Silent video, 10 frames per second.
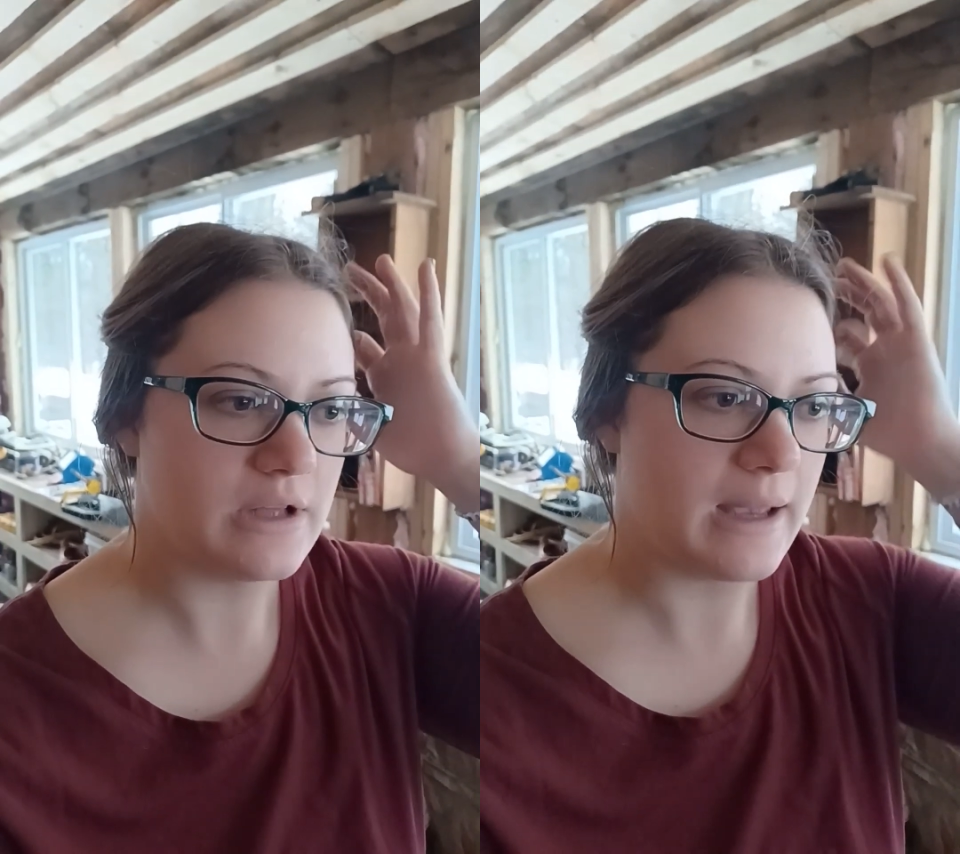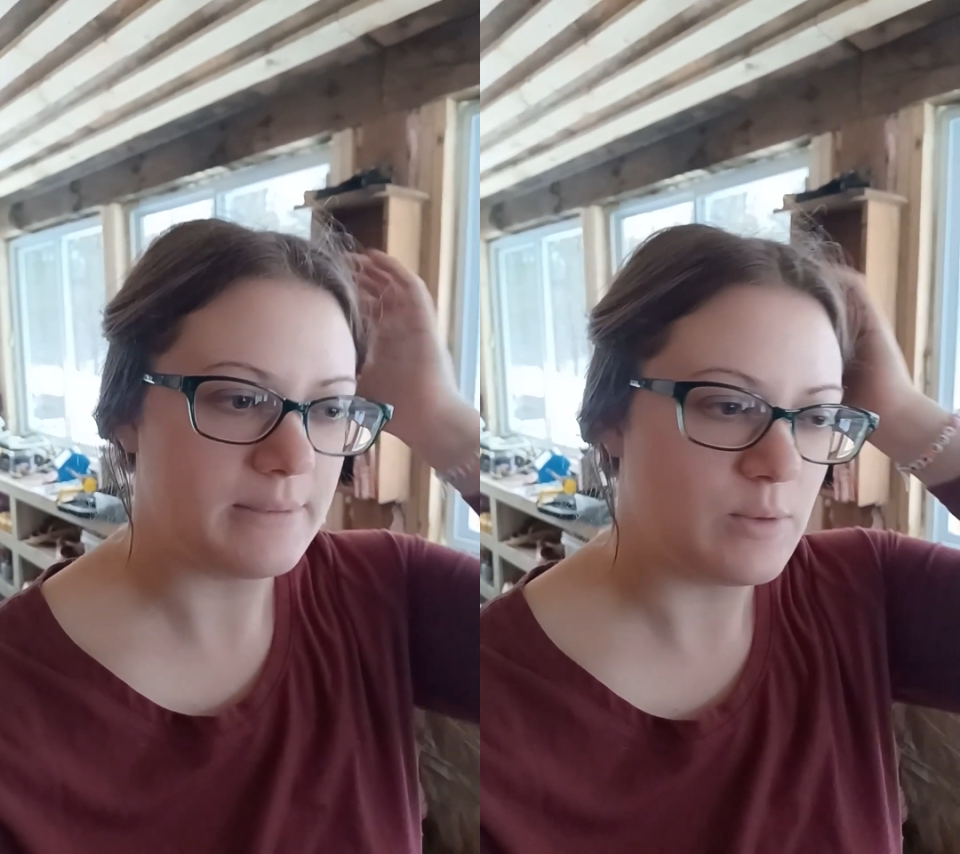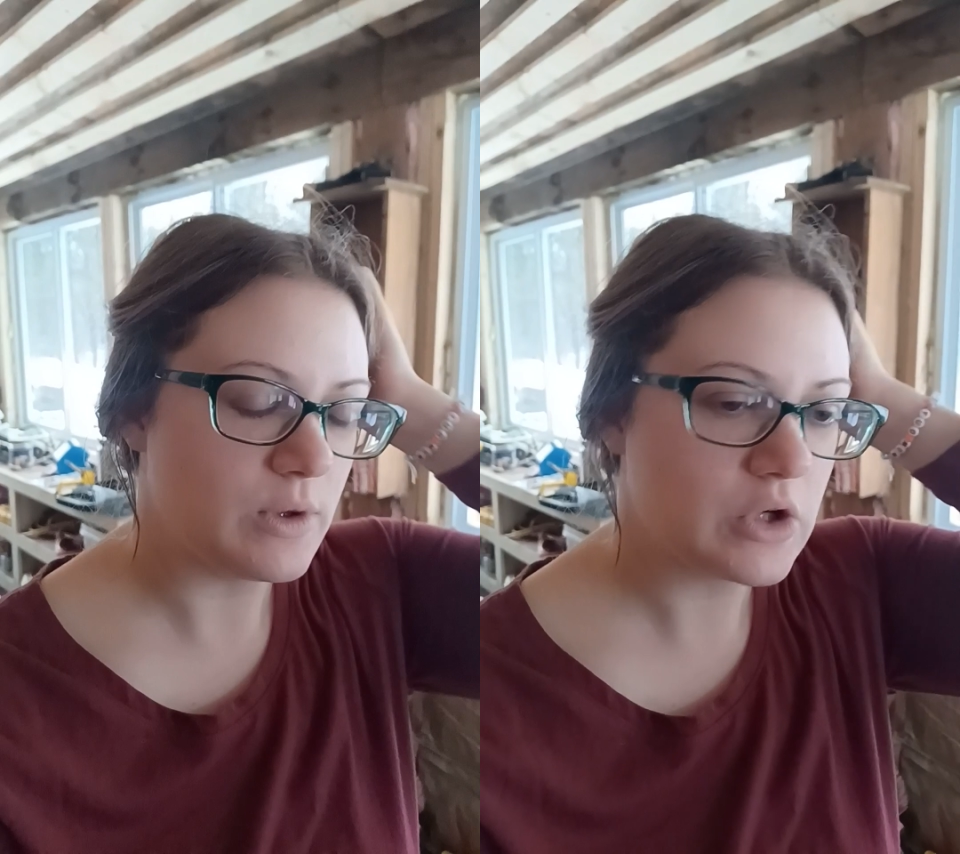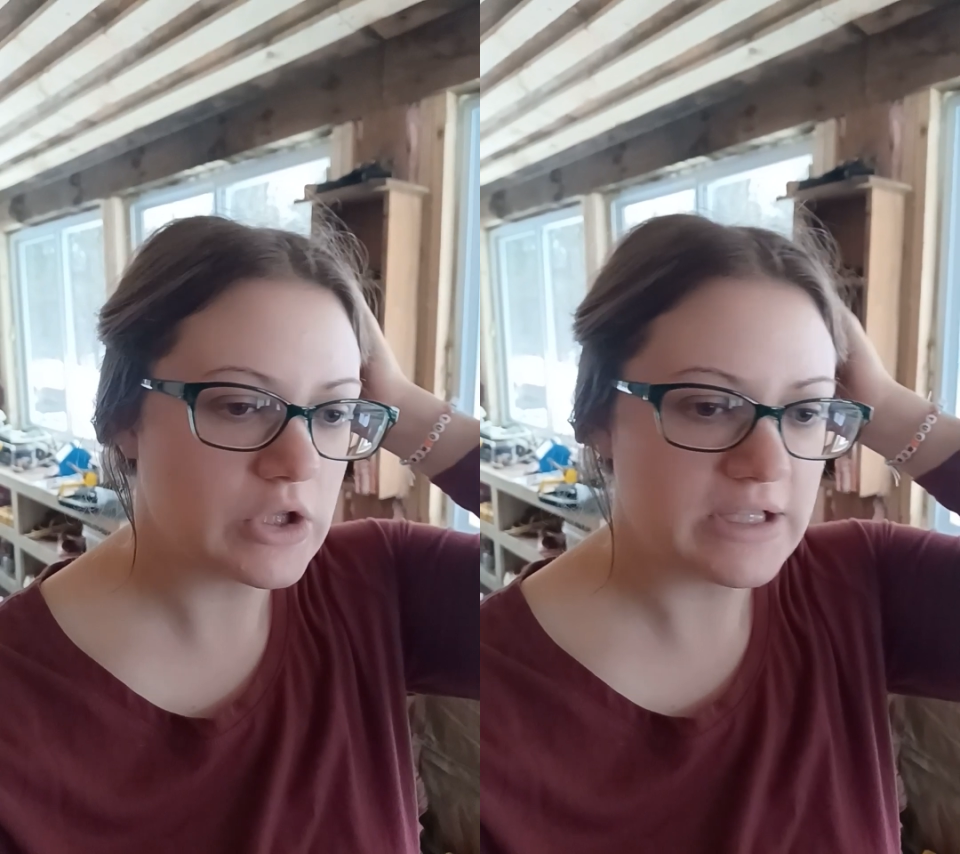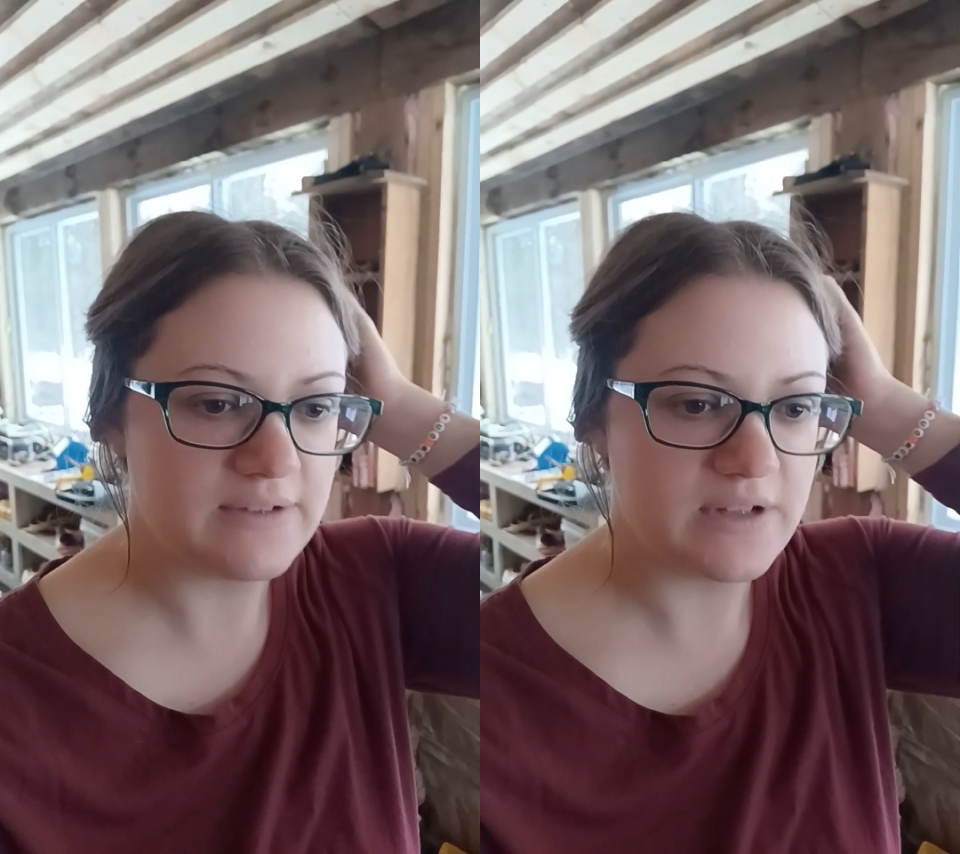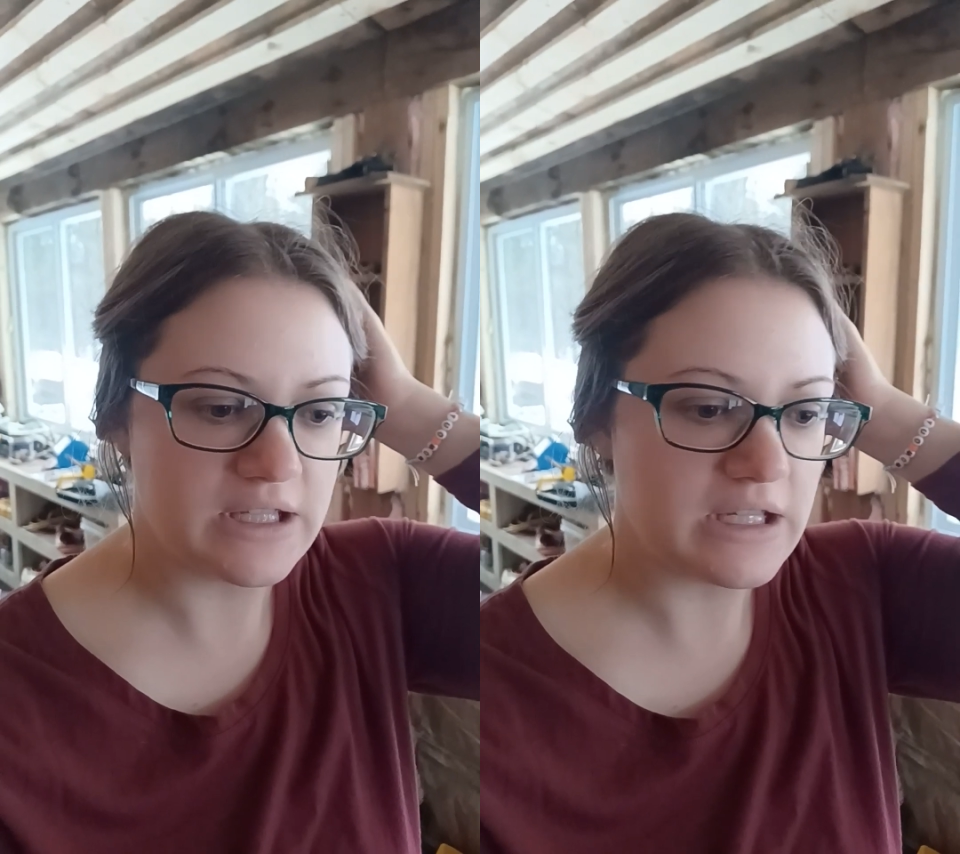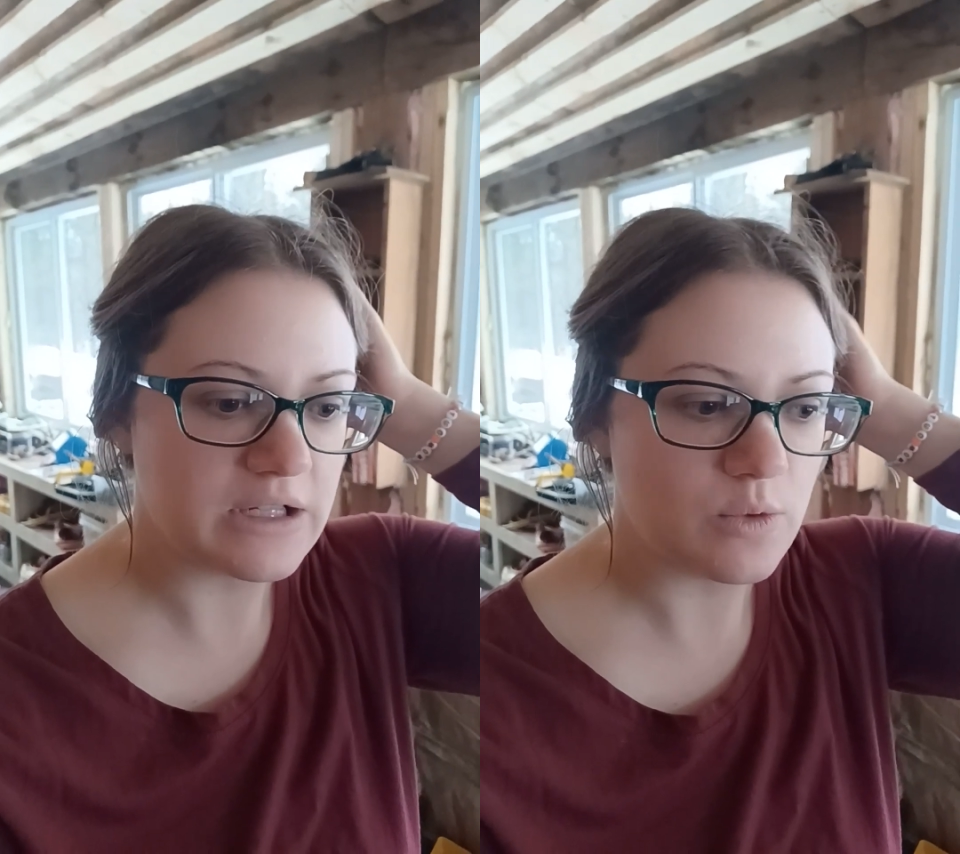I mean, we couldn't even eat